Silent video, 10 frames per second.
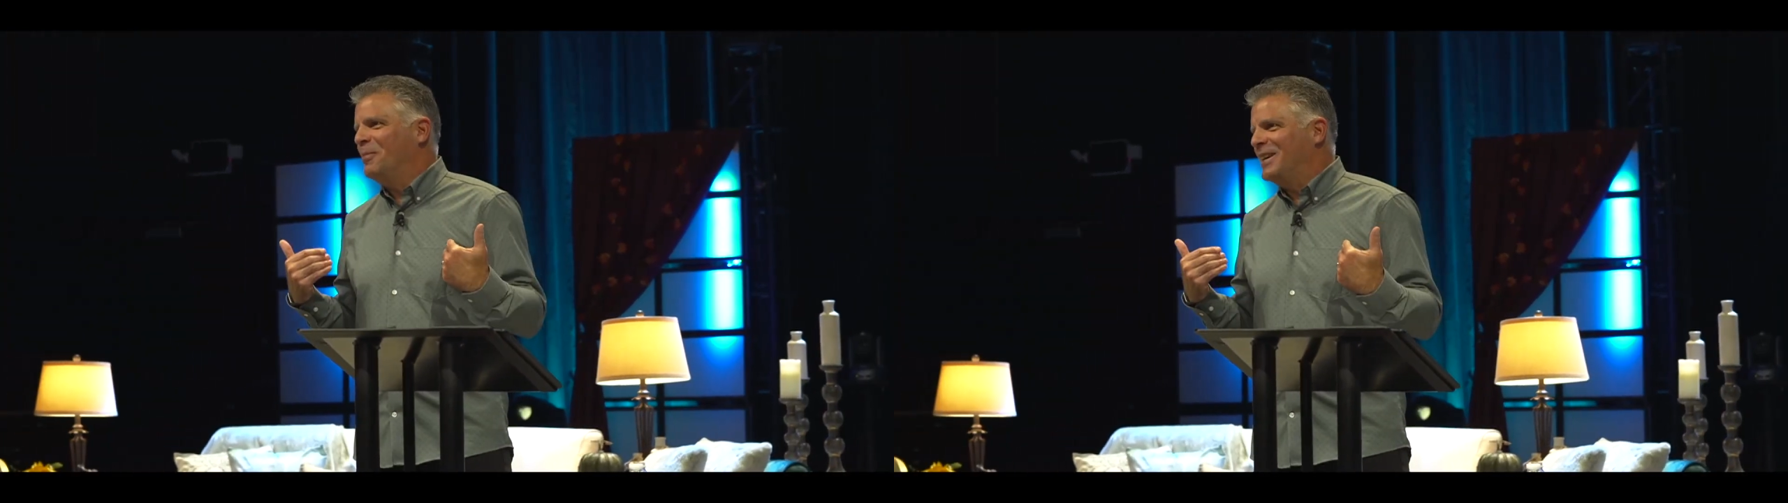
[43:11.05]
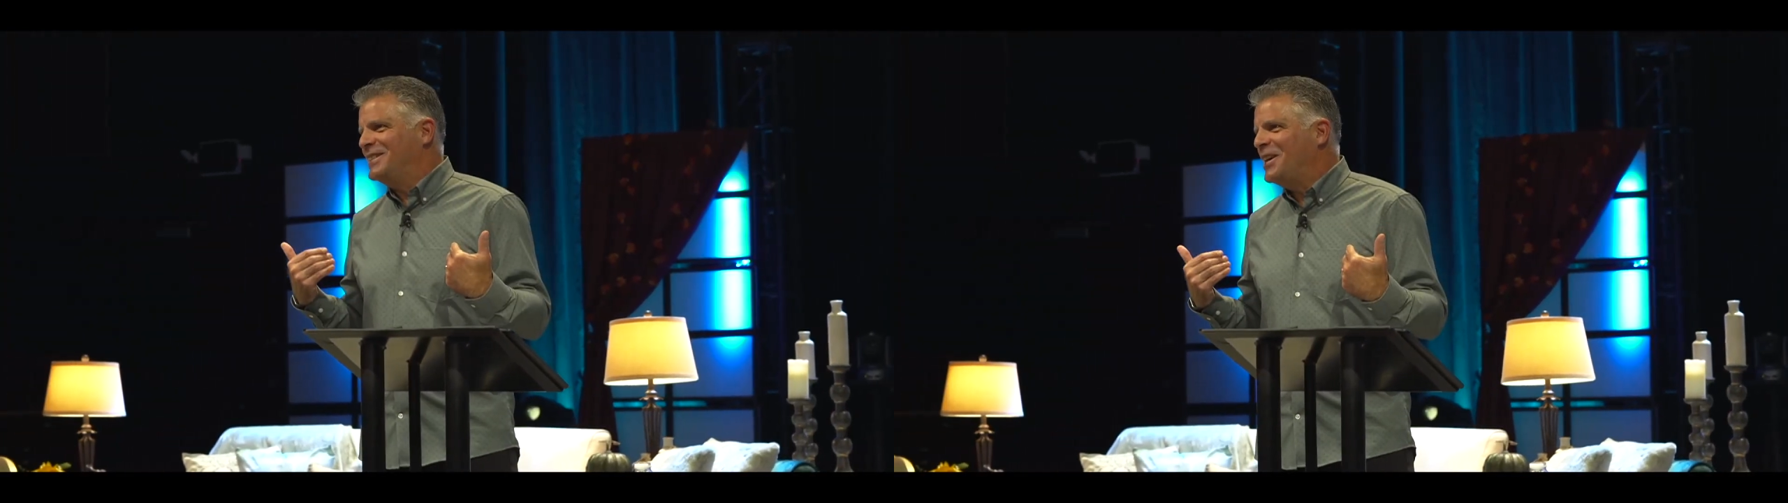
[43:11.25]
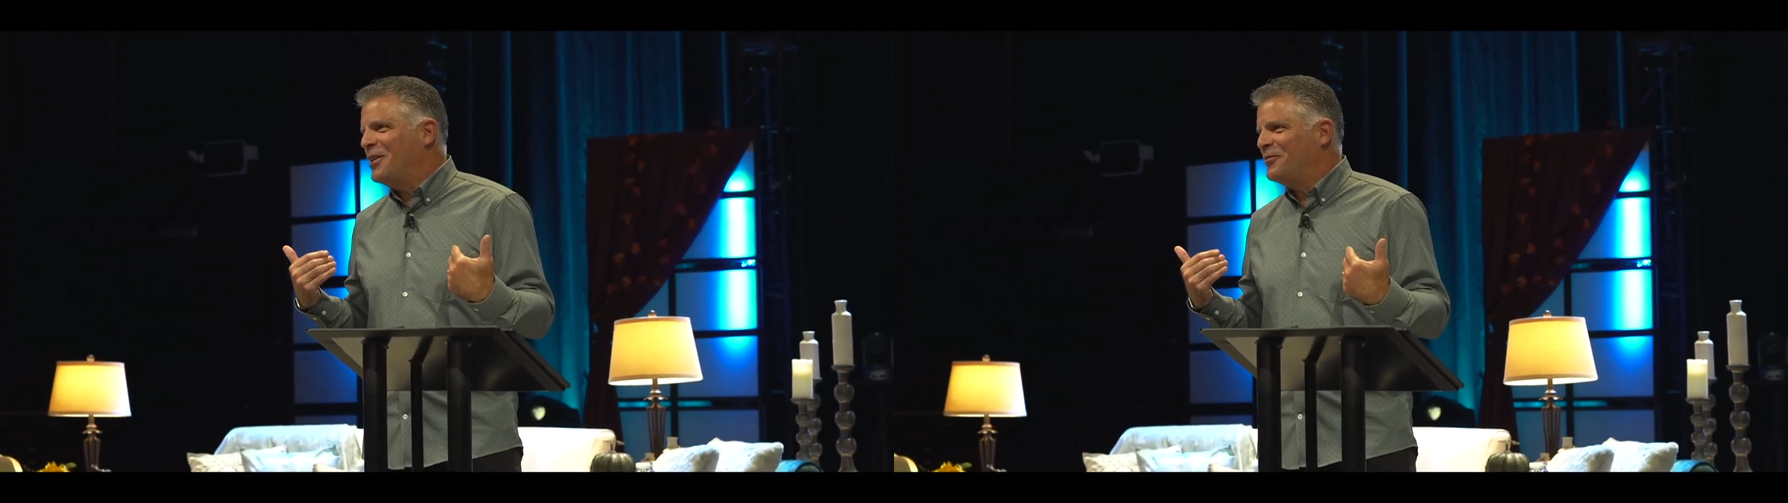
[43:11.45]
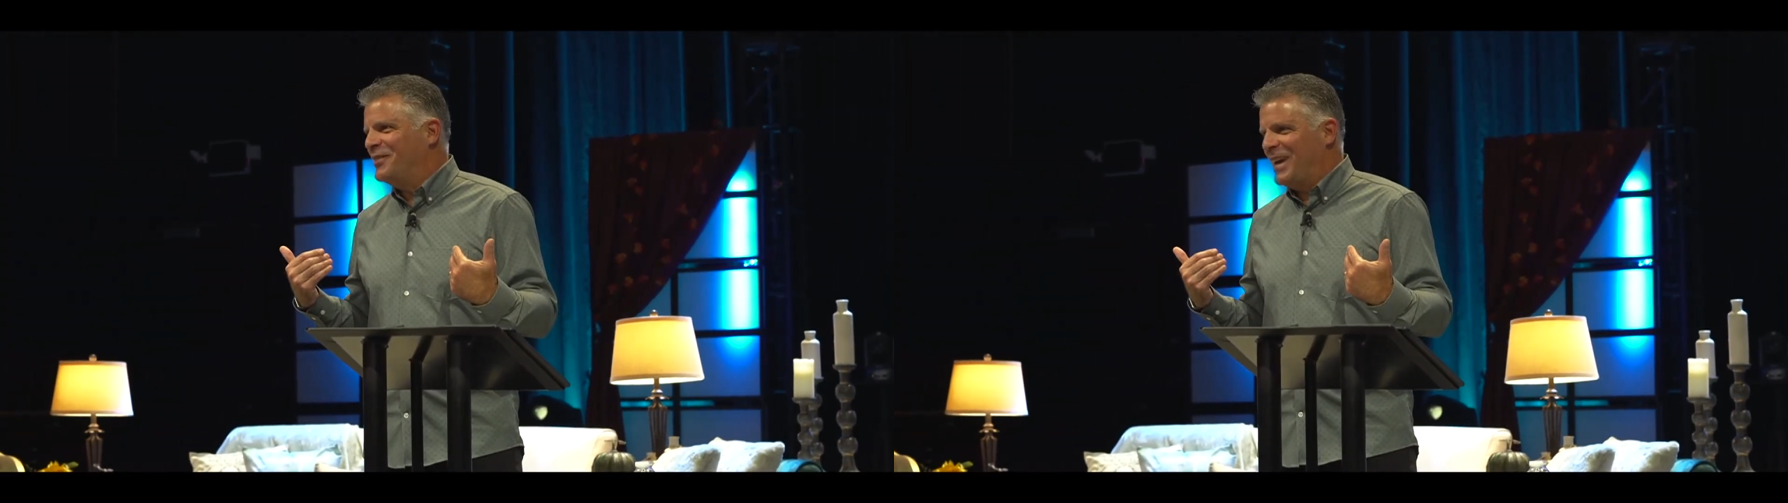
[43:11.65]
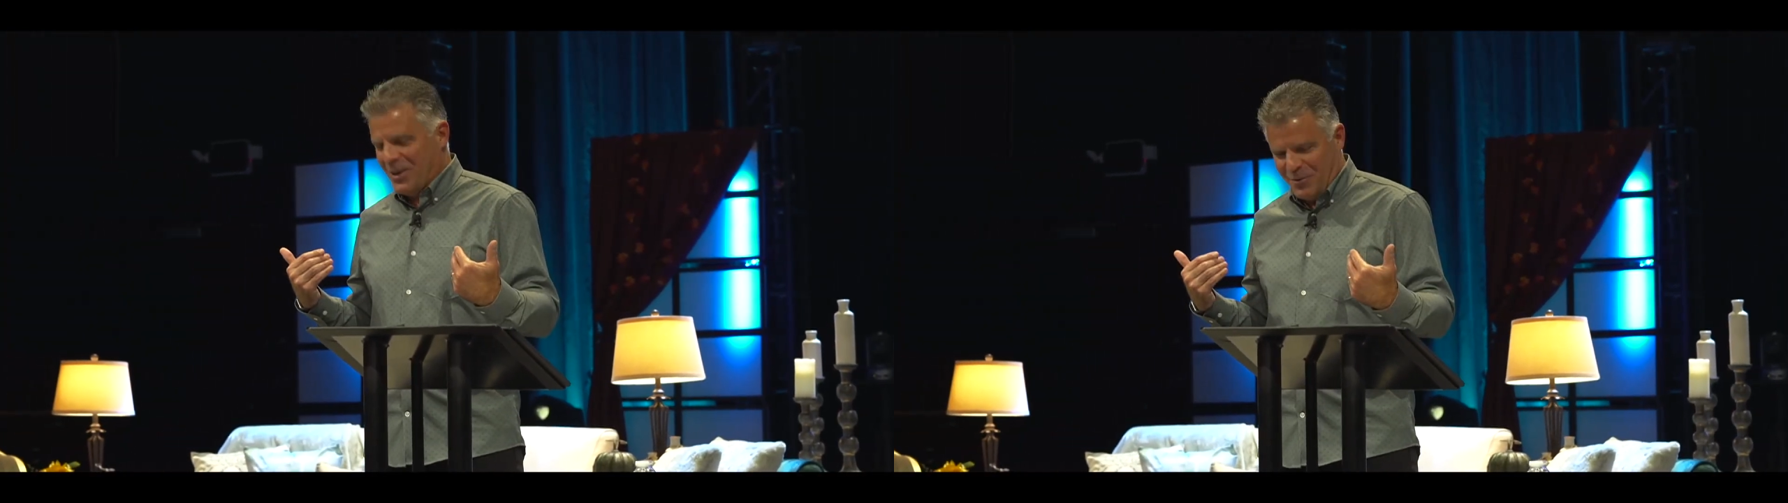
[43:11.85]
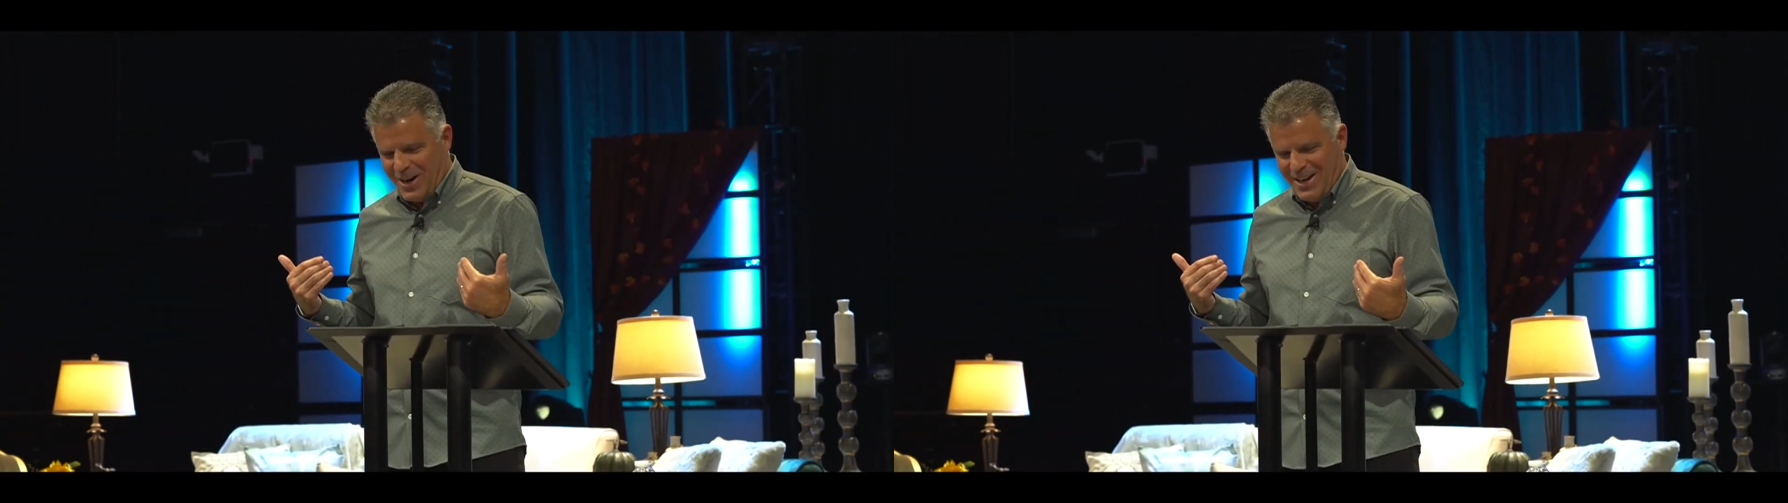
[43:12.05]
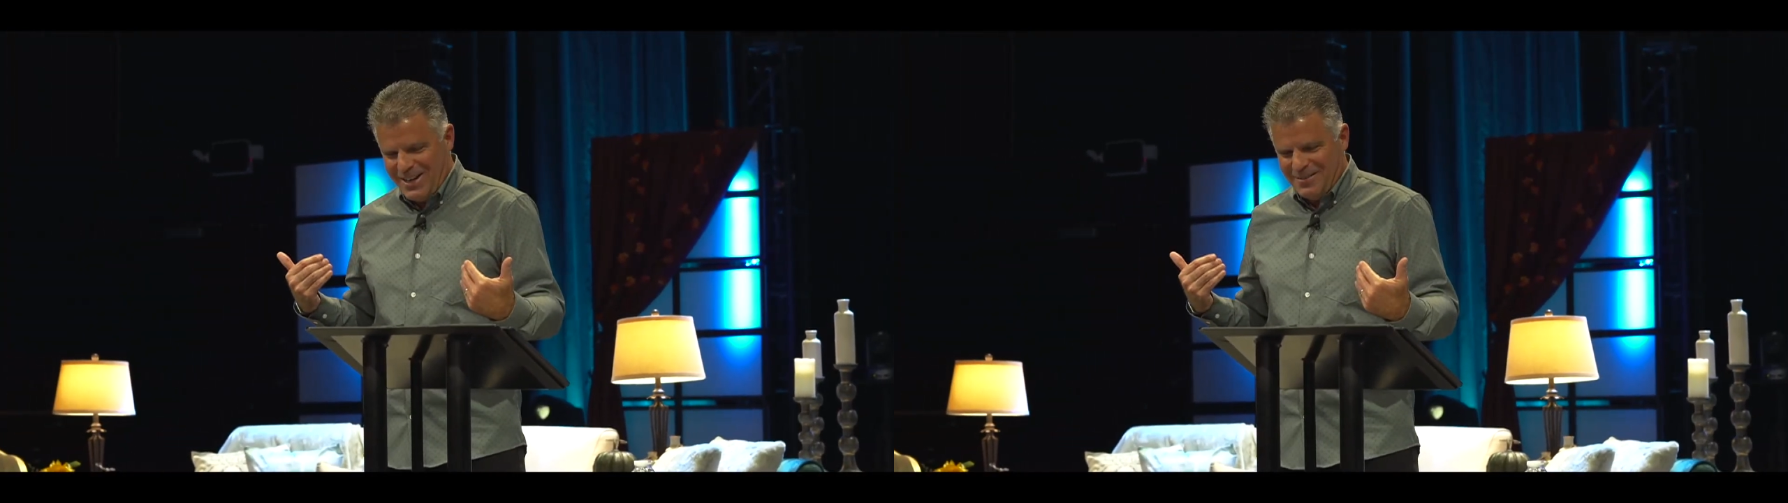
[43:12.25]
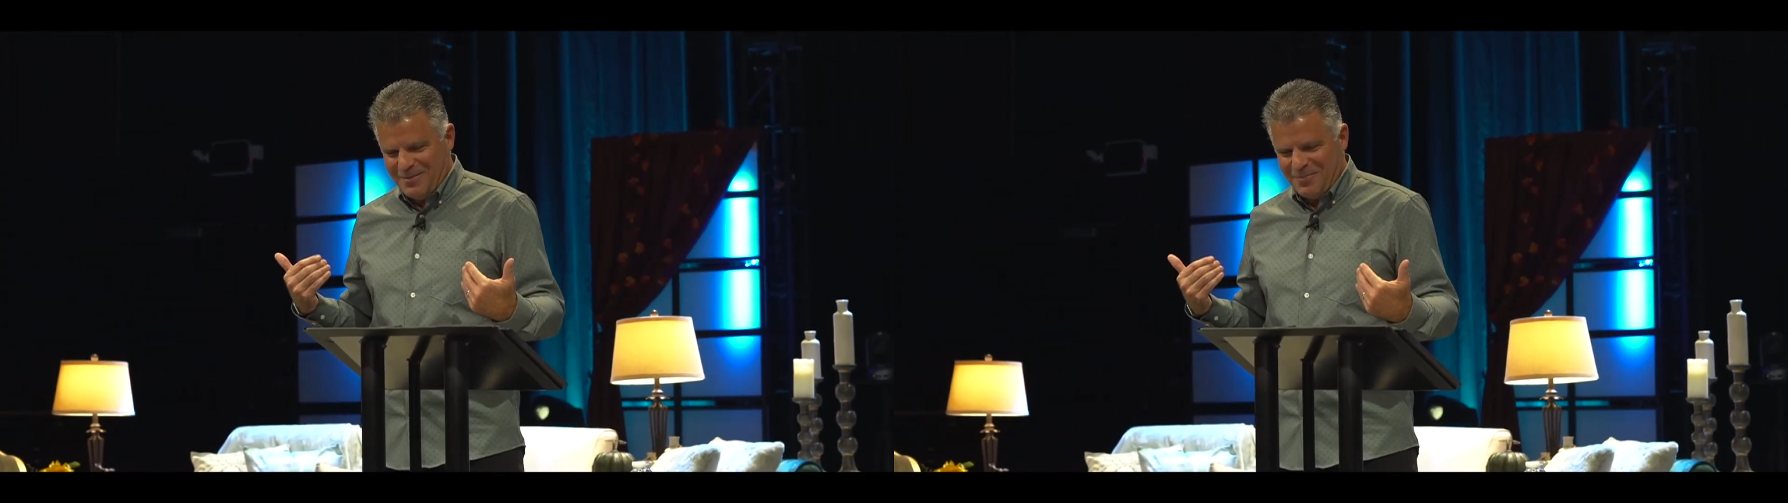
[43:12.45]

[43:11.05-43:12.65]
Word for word: myself now, right?